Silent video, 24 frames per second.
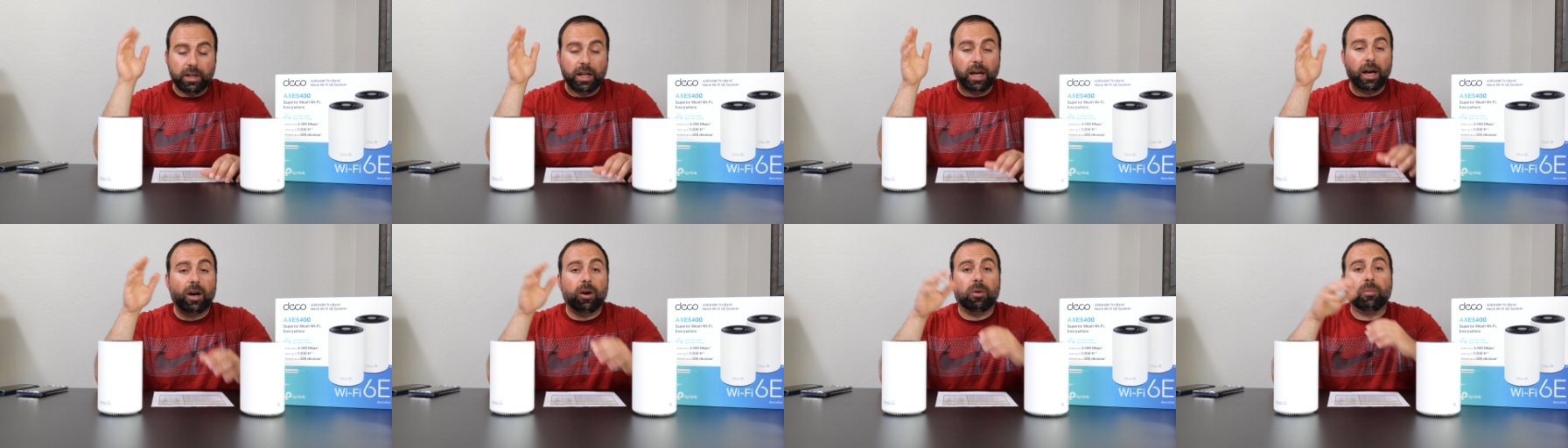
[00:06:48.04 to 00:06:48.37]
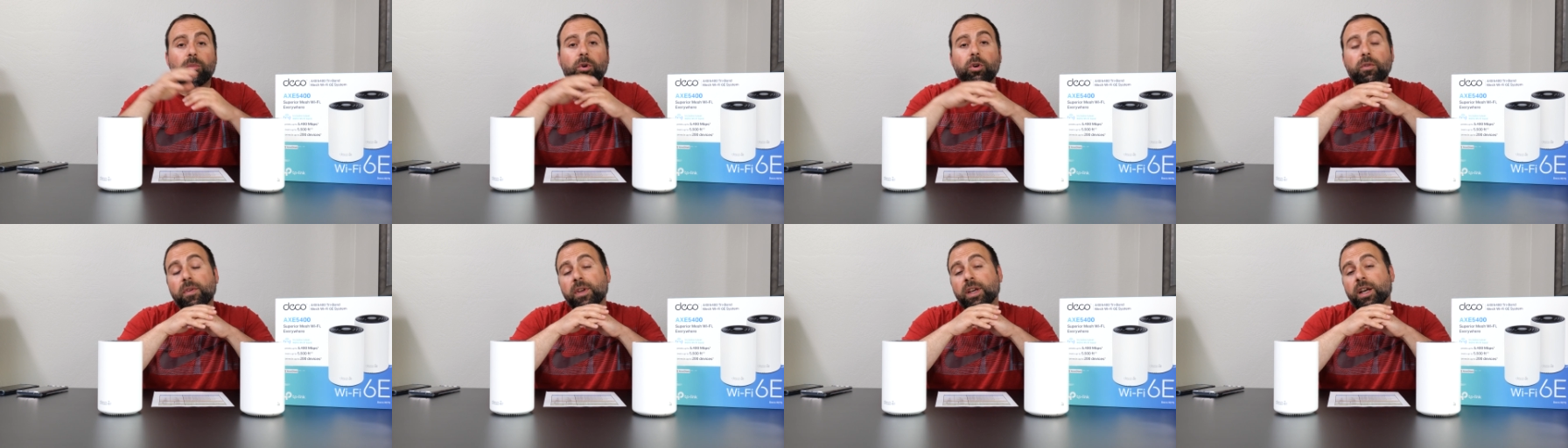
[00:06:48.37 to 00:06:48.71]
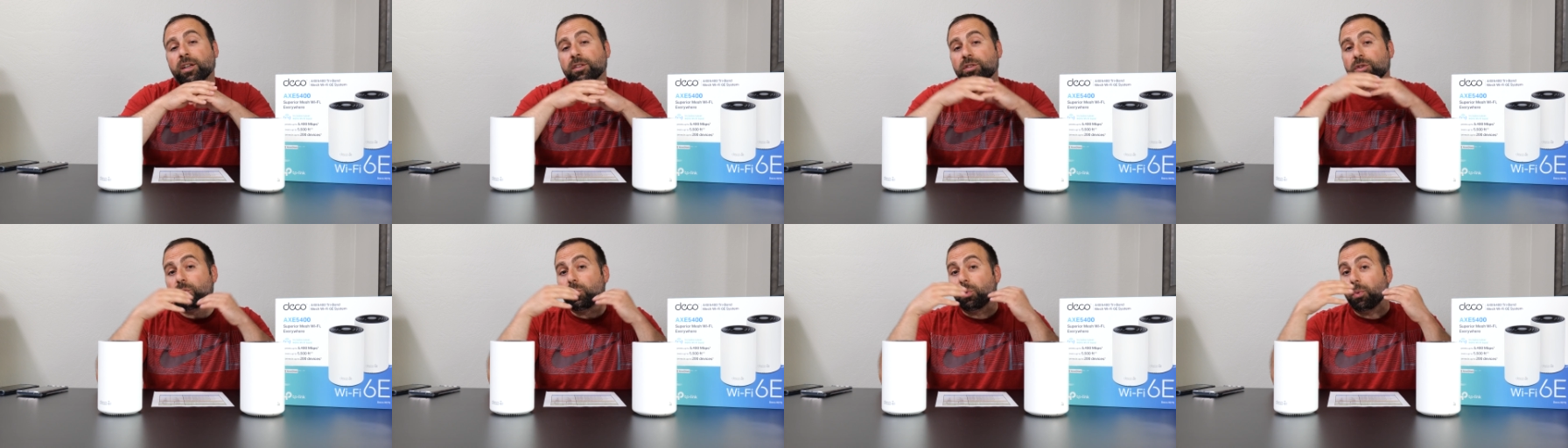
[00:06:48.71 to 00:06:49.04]
Now, moving
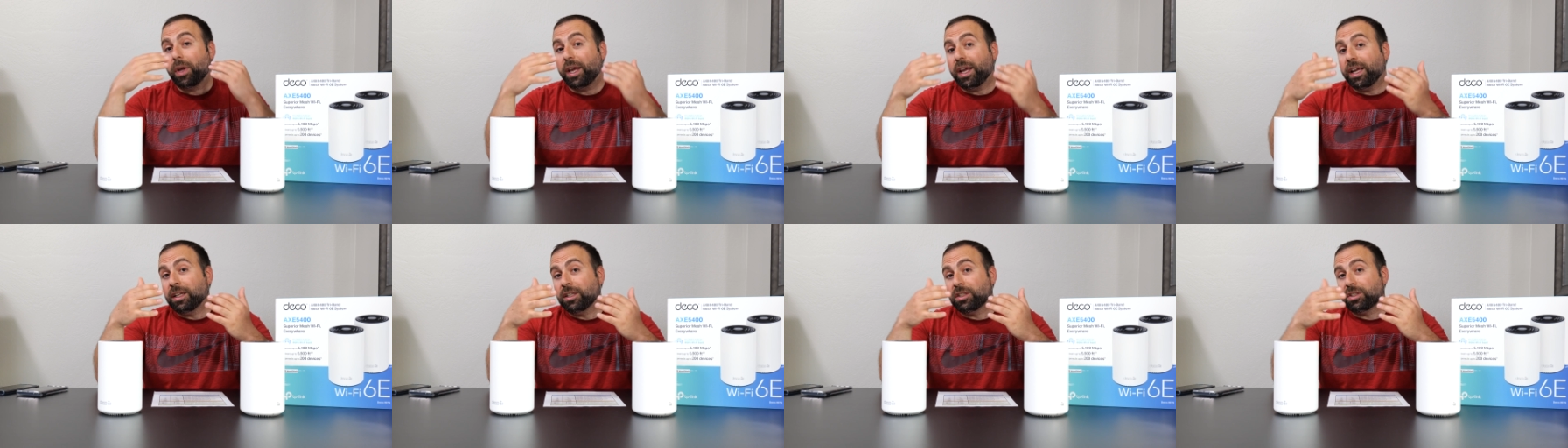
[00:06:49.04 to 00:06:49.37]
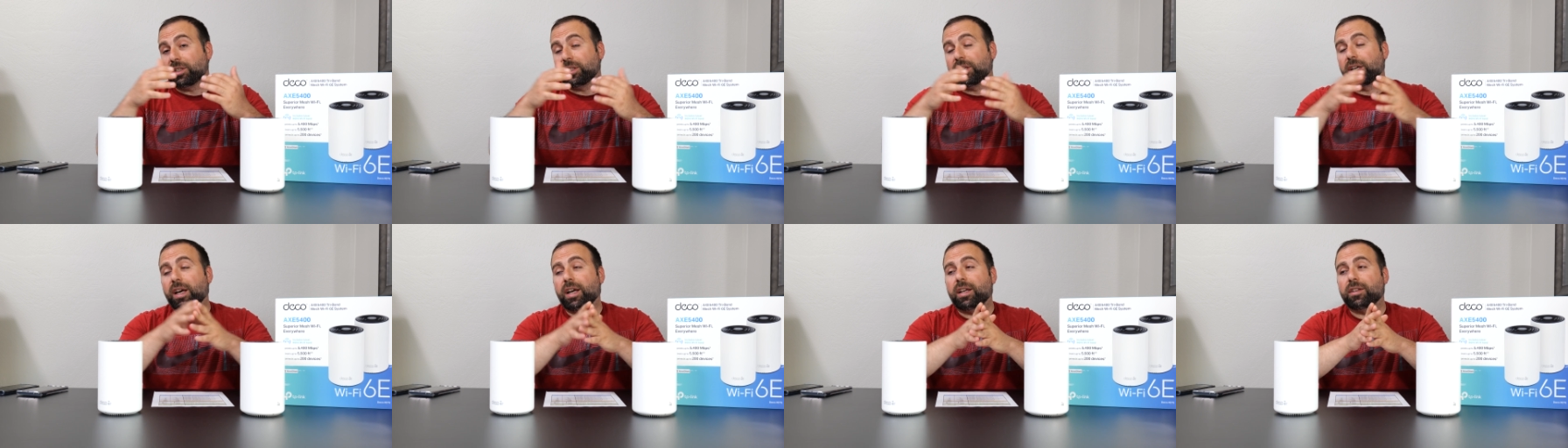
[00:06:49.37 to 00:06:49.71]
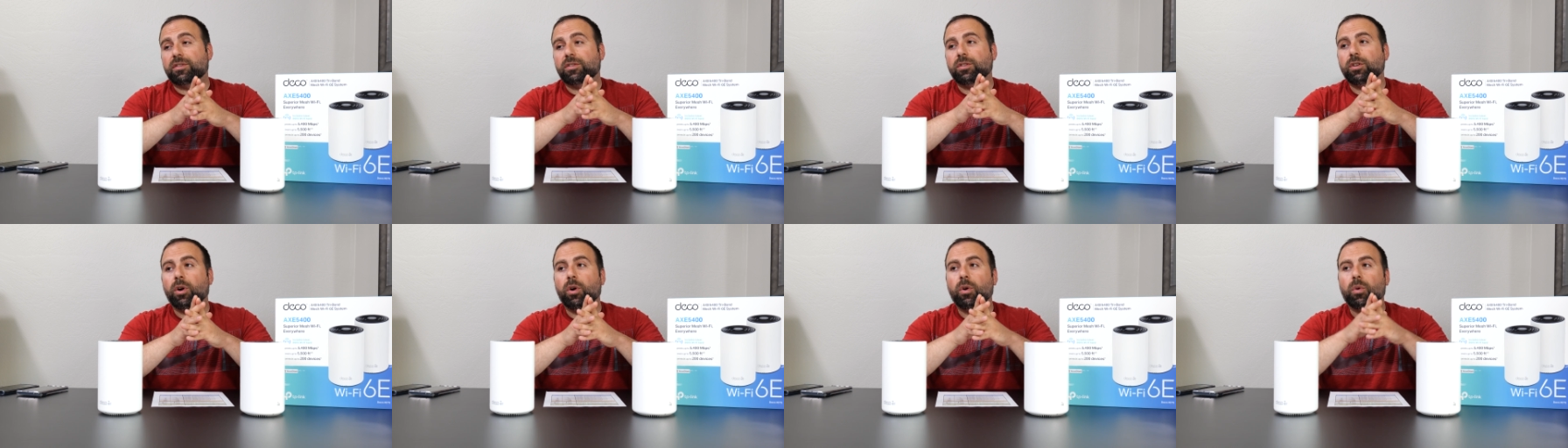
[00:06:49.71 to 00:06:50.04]
on to range
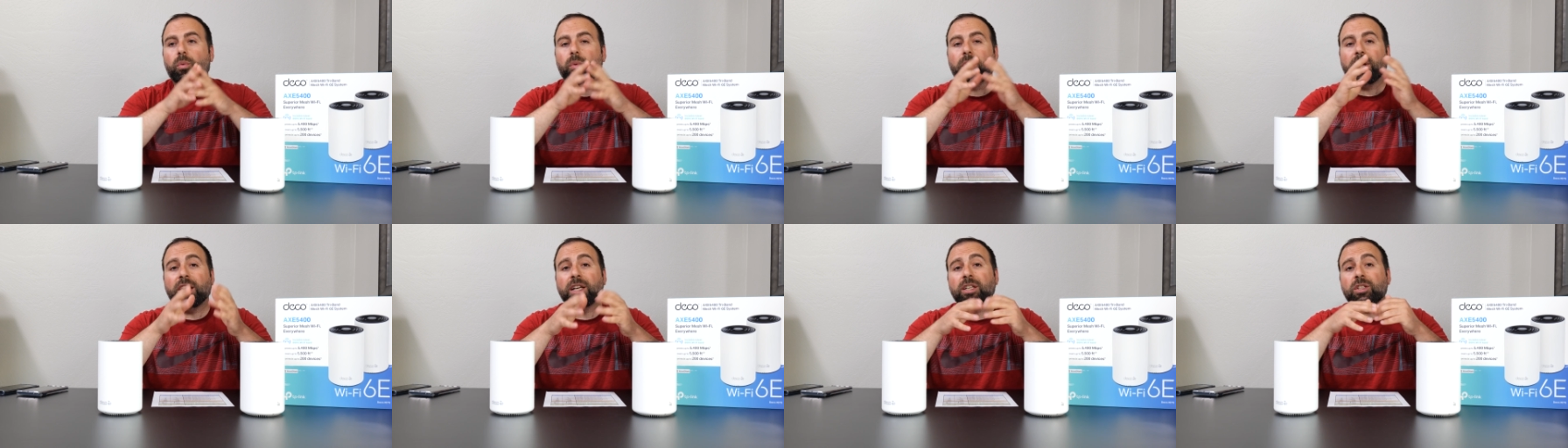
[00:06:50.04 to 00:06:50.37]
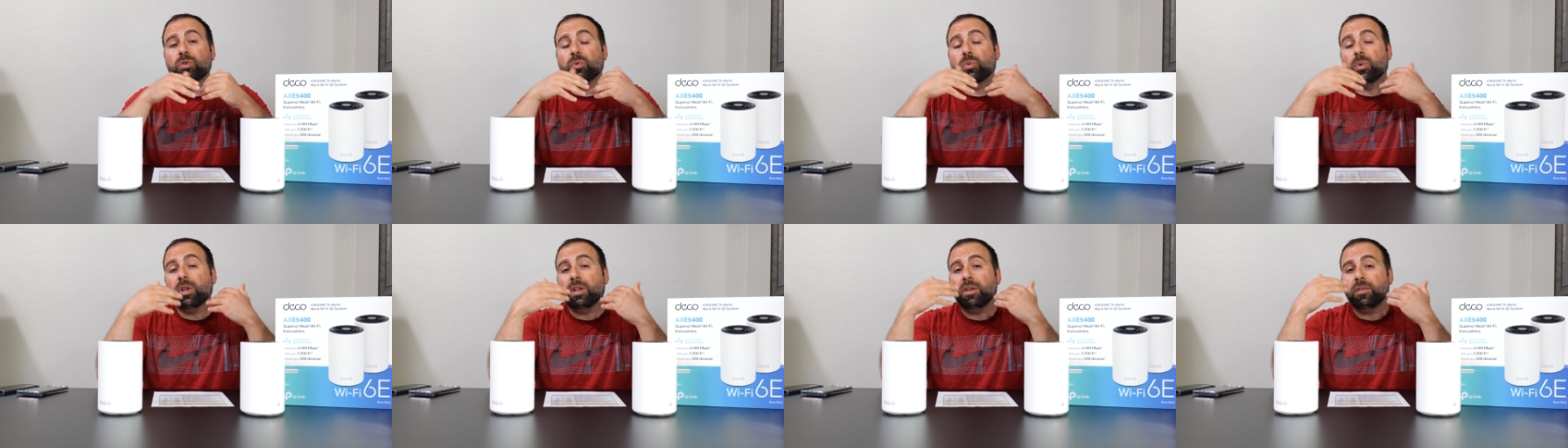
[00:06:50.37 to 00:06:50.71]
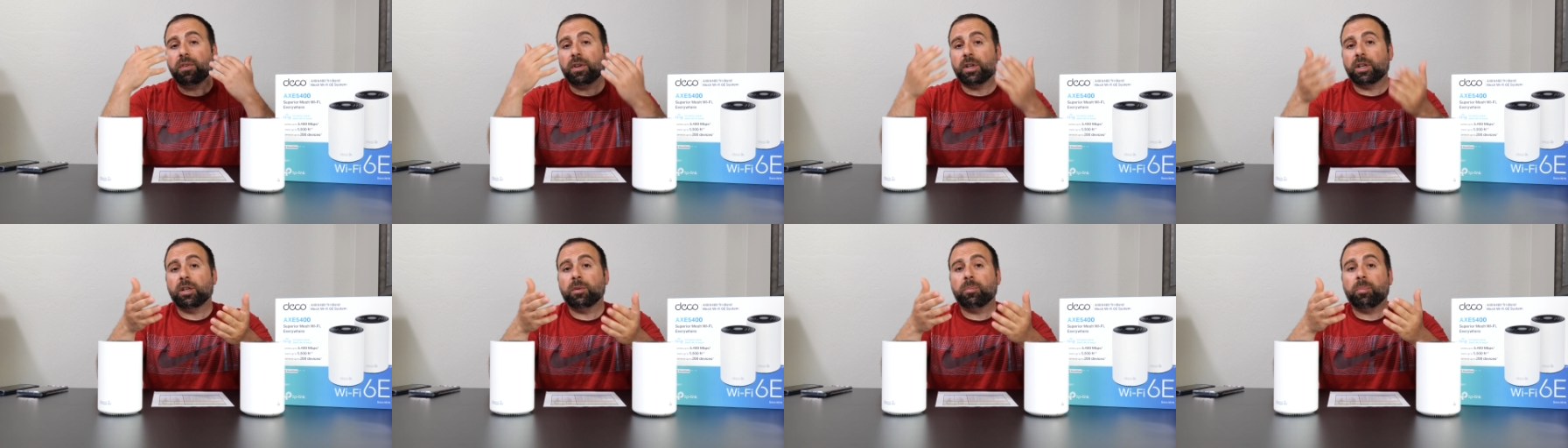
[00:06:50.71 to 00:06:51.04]
tests. So range will
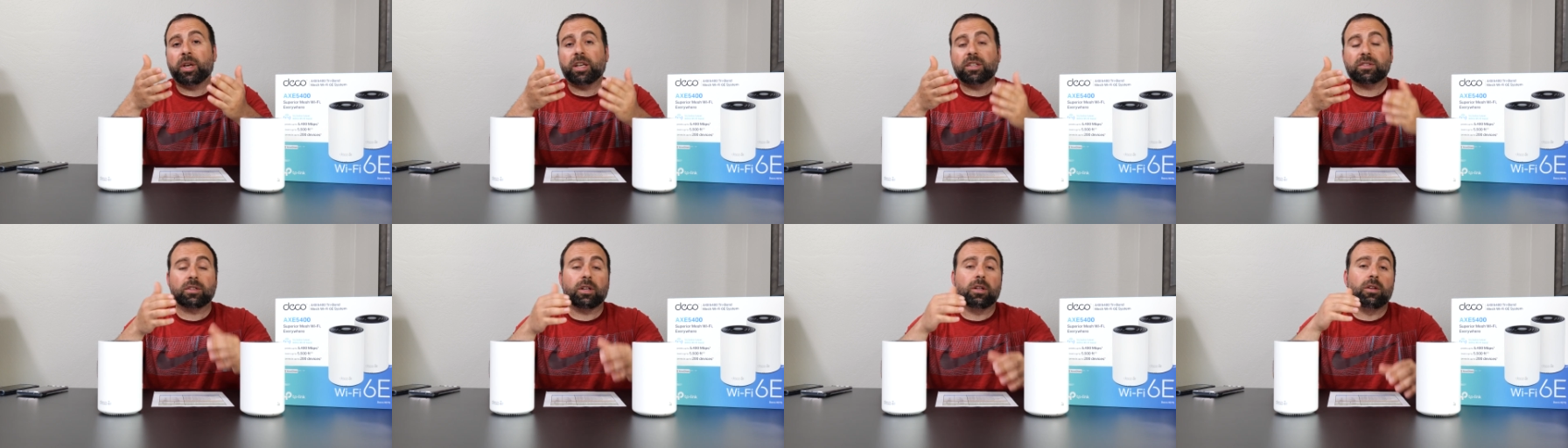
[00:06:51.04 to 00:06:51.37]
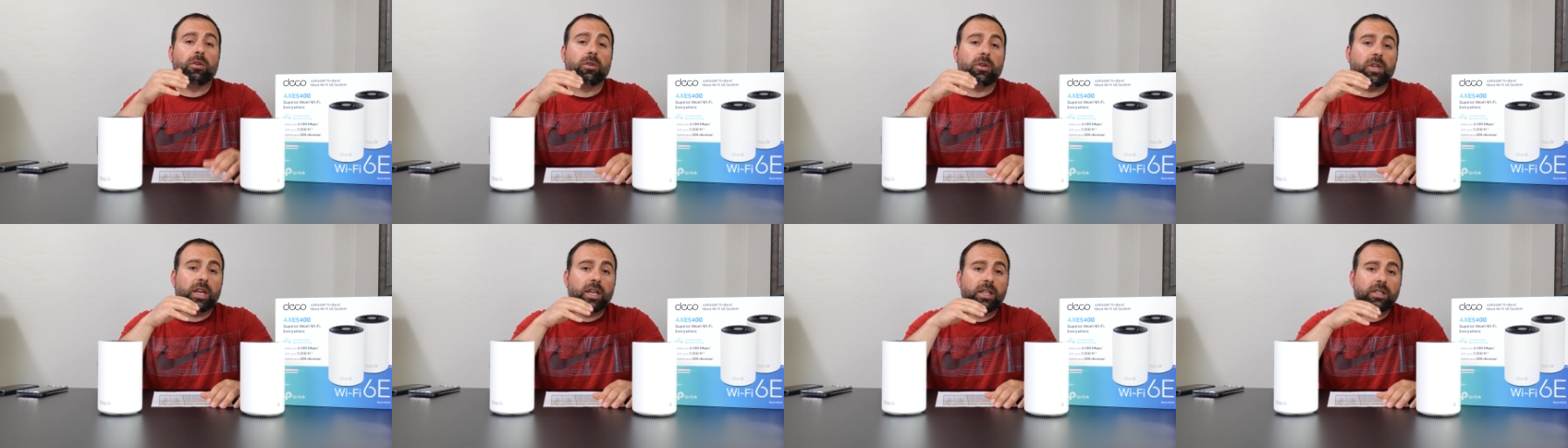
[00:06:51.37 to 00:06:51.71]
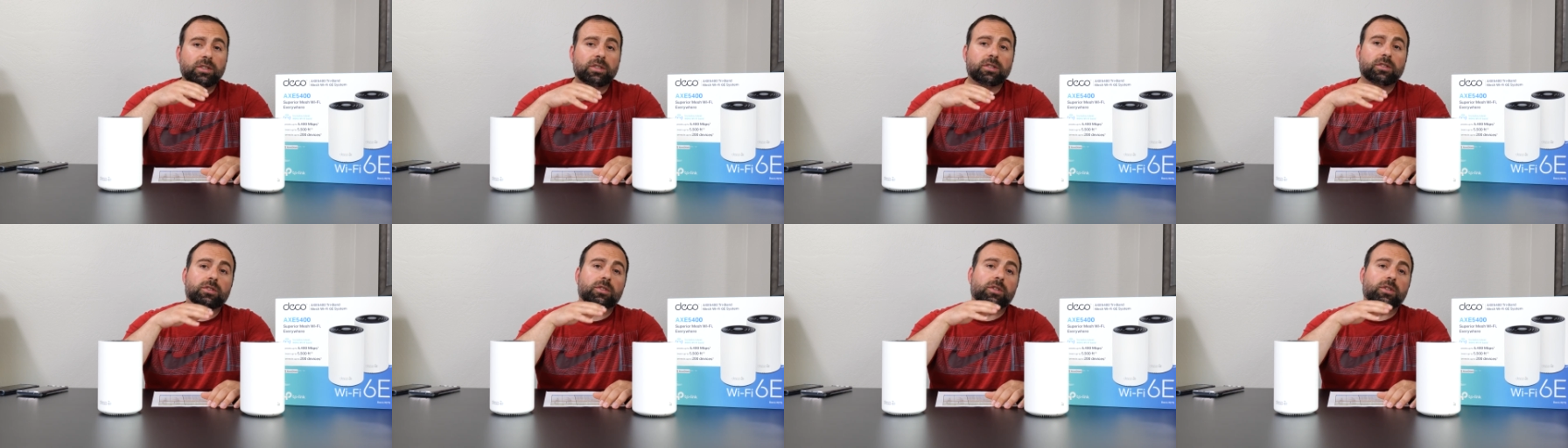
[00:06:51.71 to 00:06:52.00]
vary based on location.